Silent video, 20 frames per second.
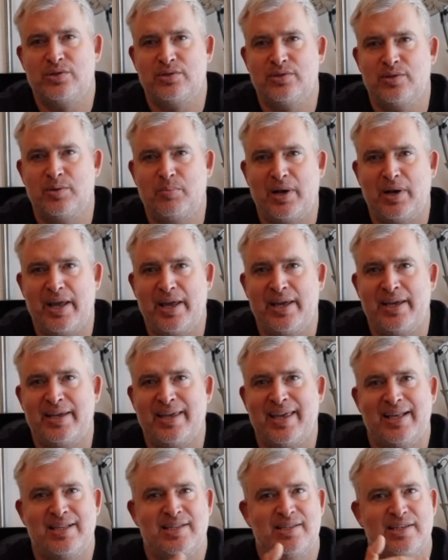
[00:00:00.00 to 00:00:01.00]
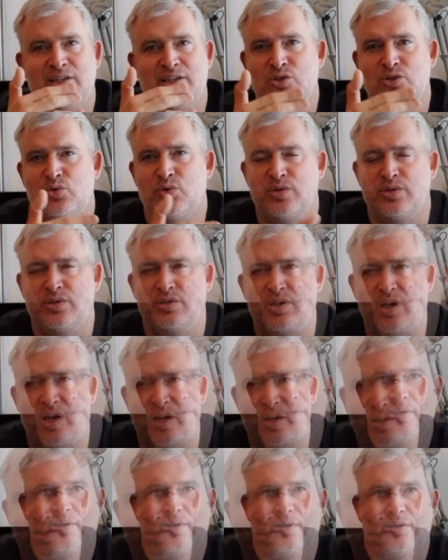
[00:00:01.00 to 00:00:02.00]
the player gets into the
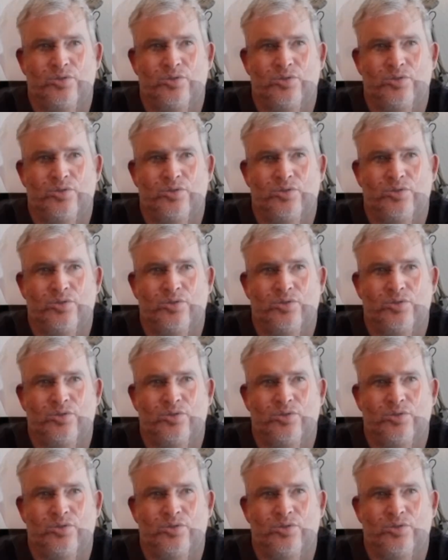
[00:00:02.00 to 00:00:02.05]
target.